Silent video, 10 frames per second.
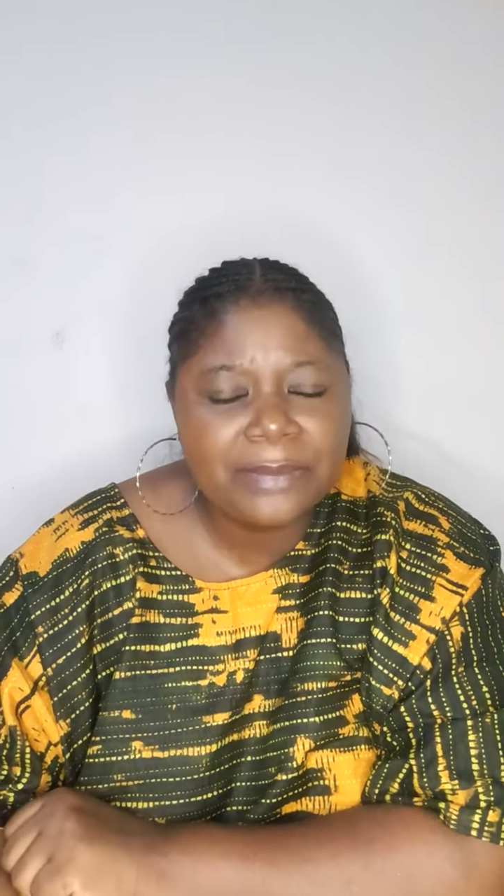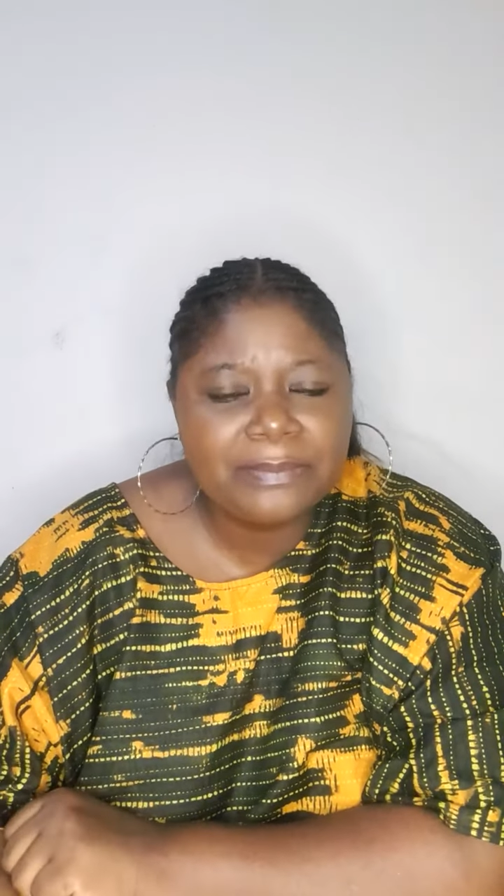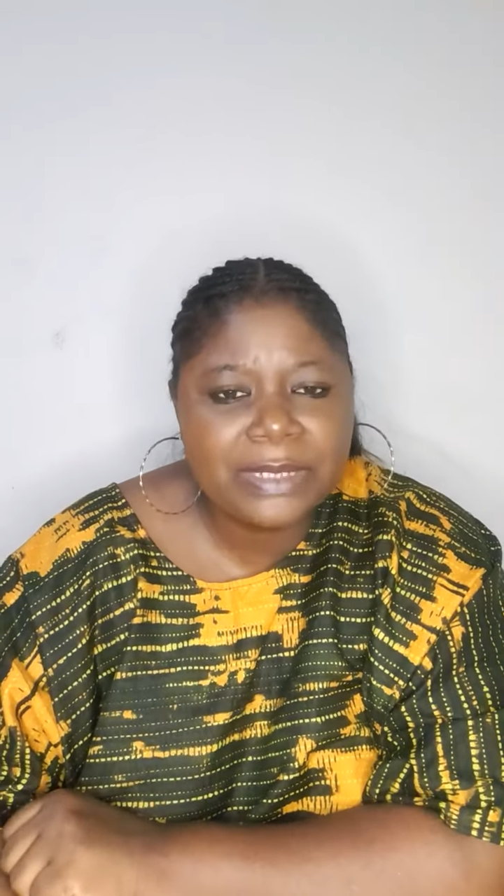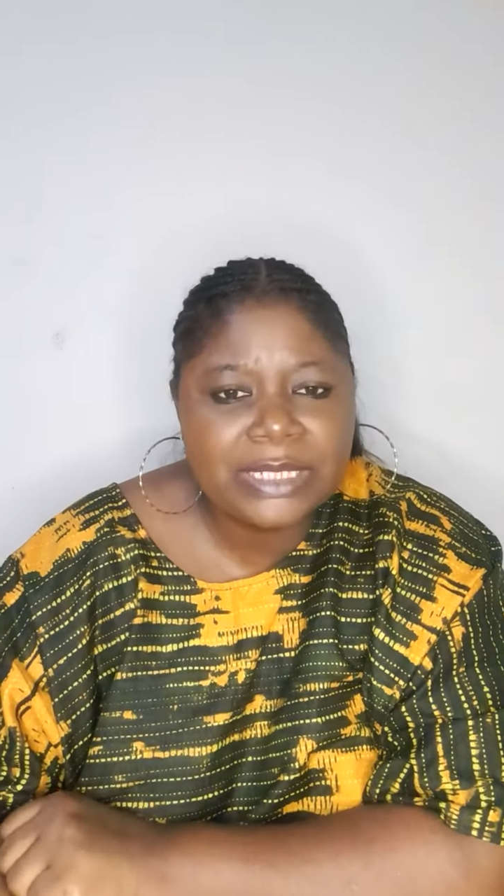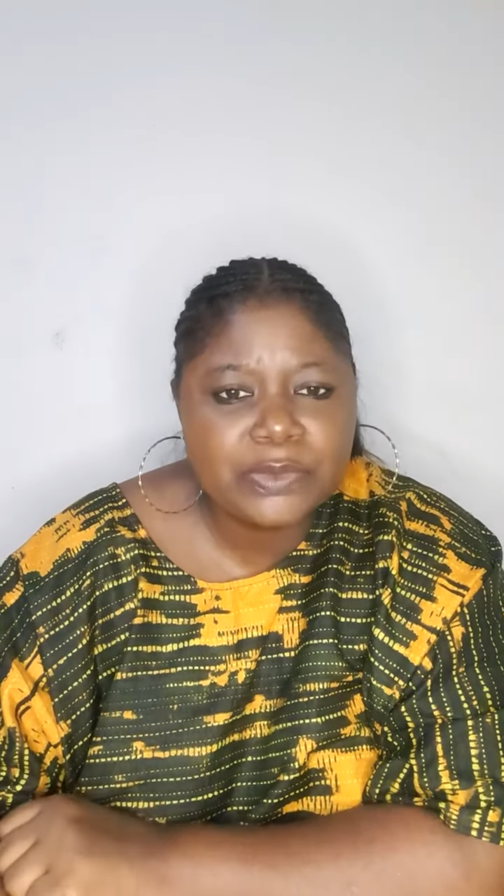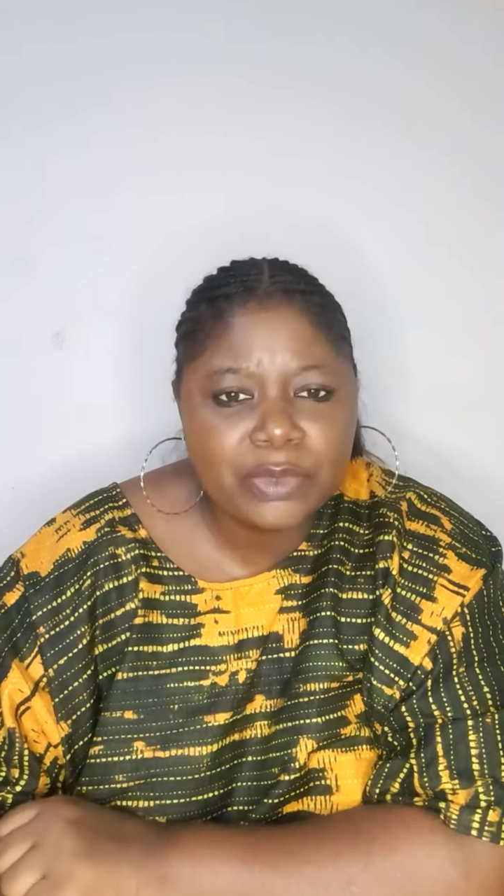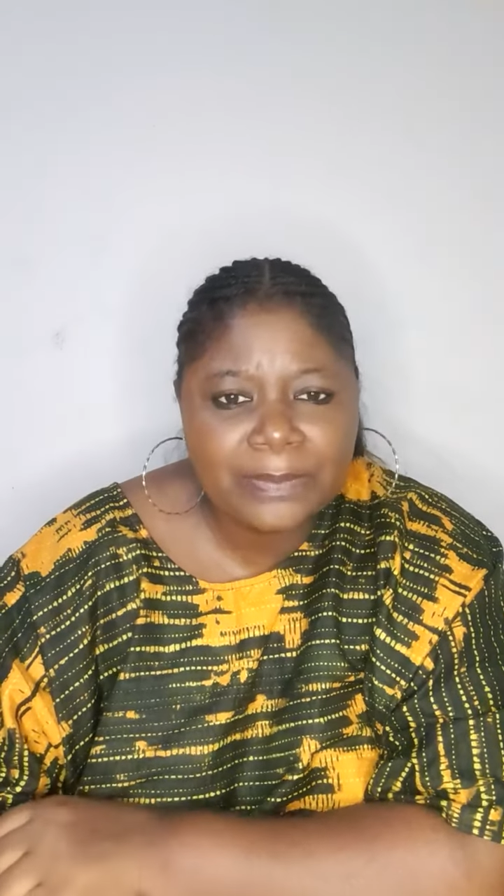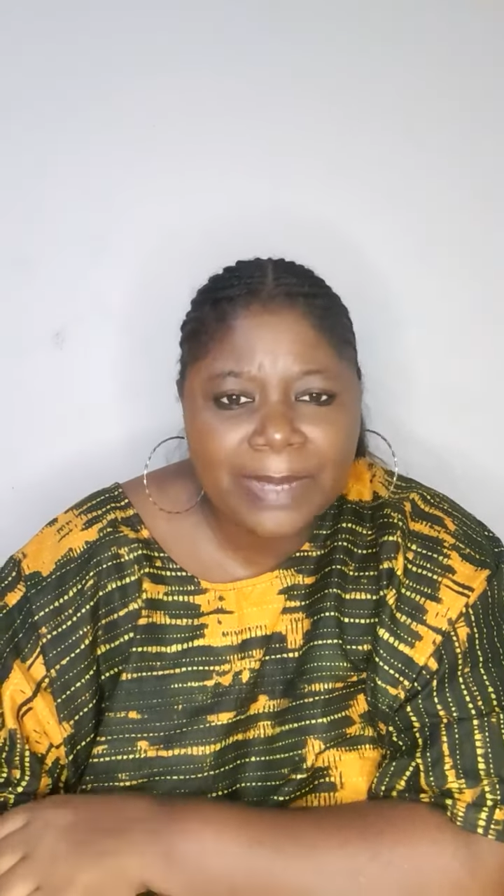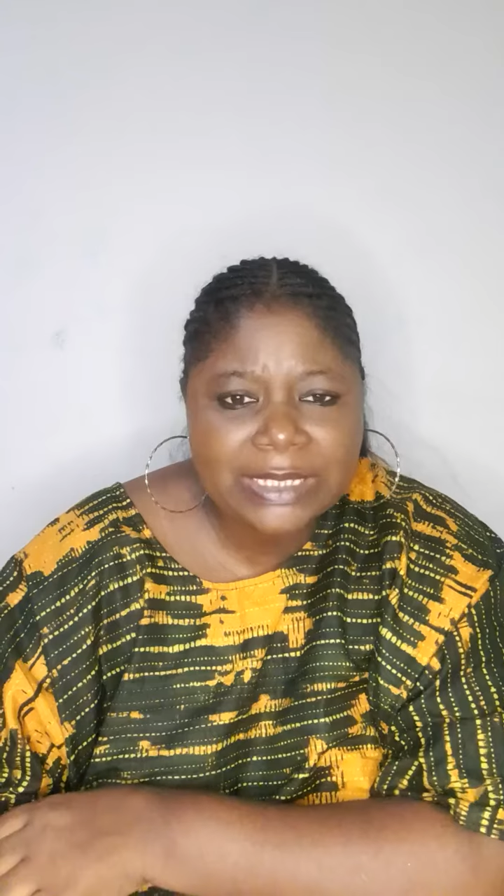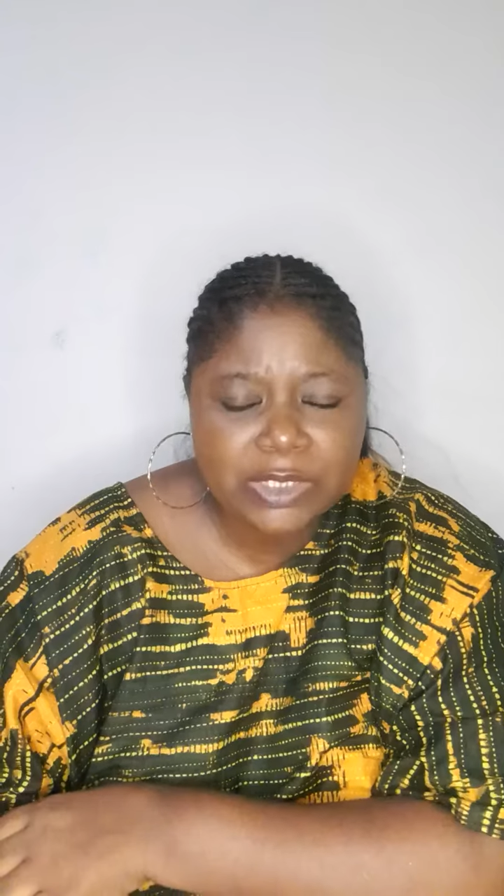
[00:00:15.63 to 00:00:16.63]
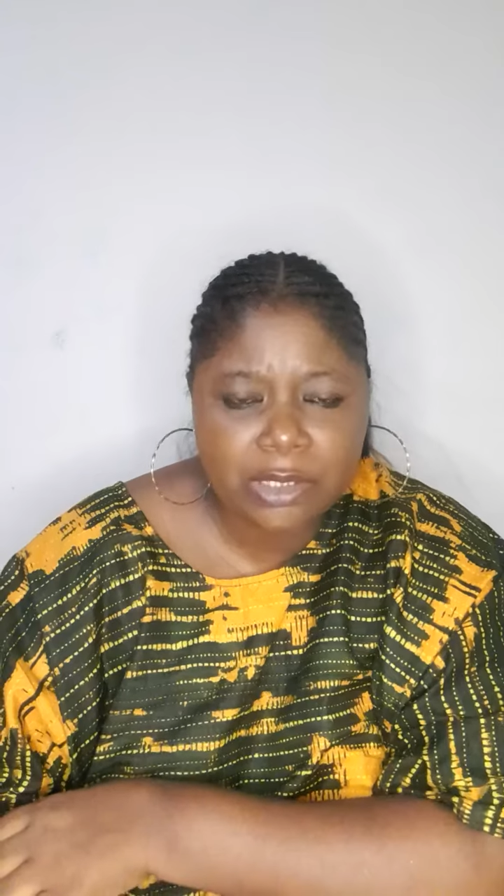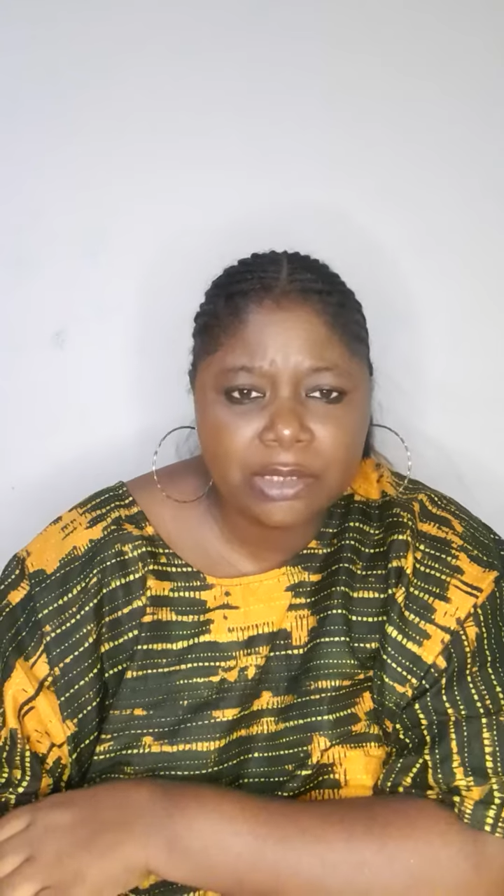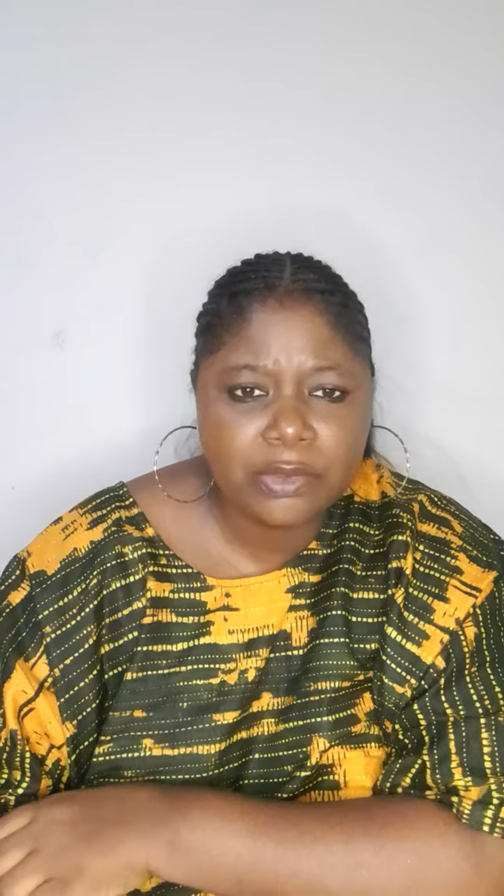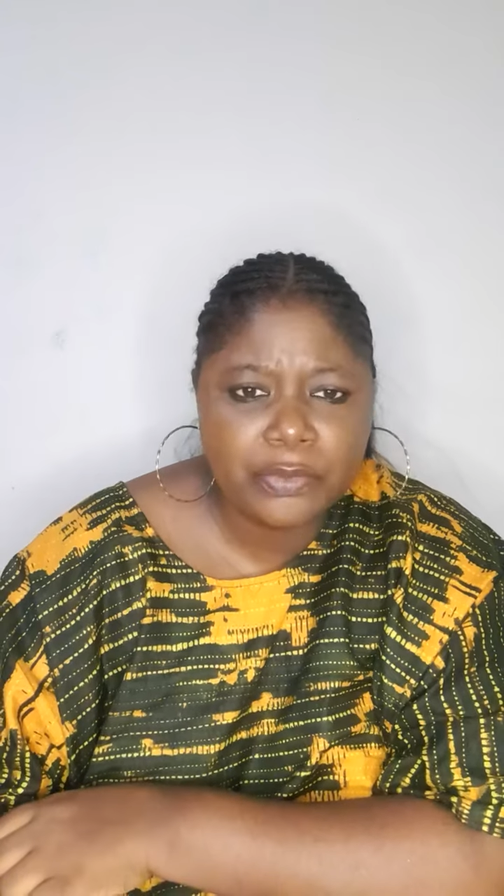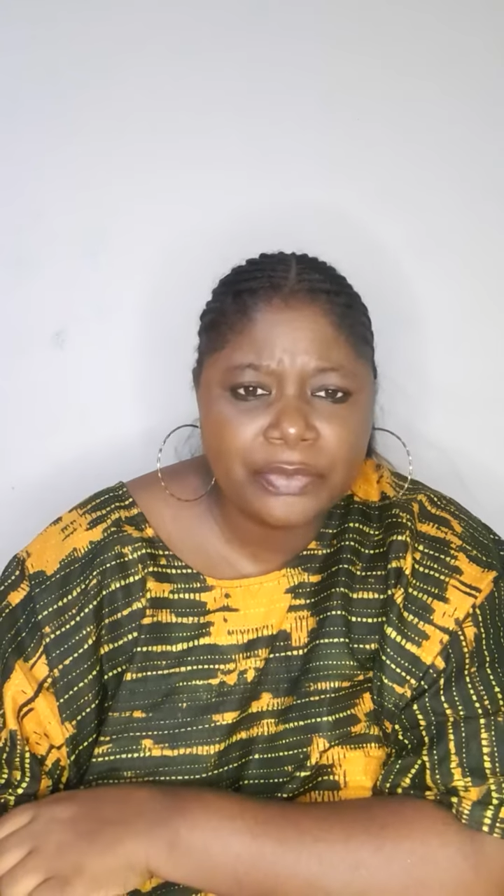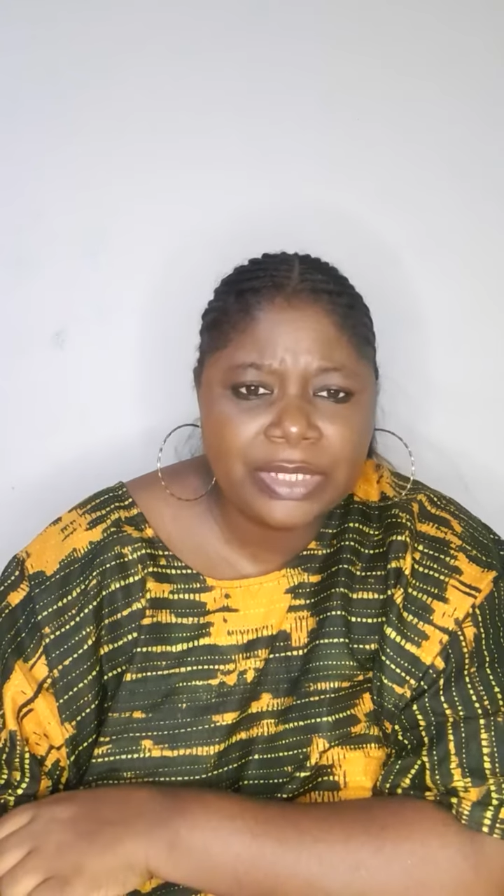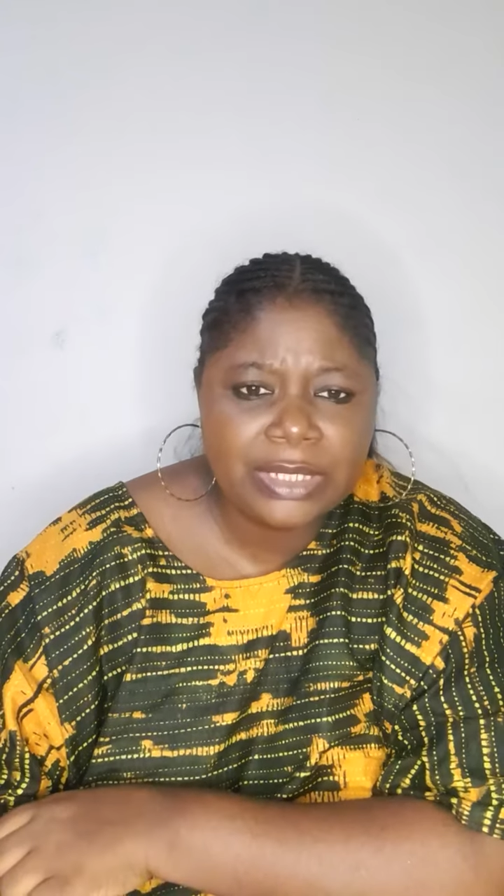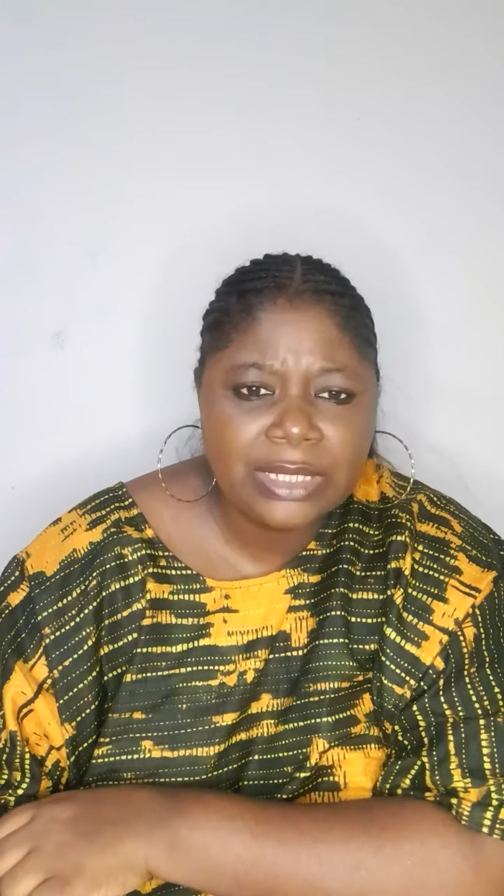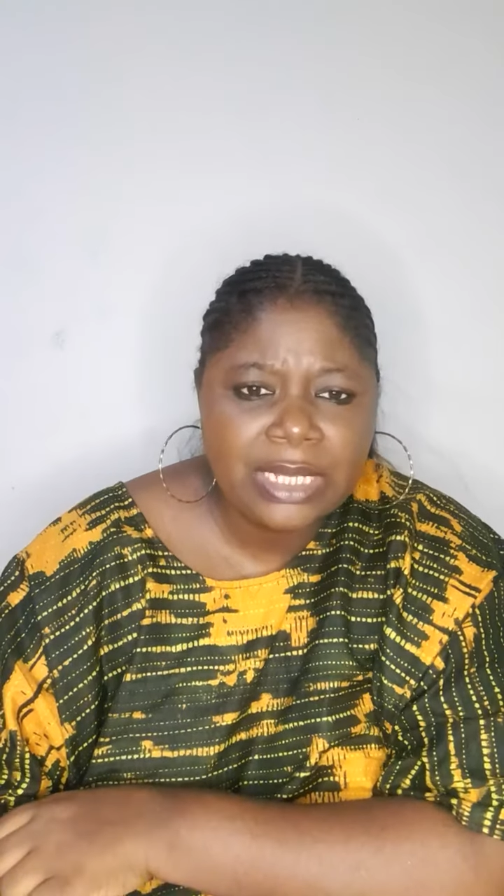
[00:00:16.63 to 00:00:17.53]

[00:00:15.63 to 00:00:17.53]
Bliss with Pastor Honorine.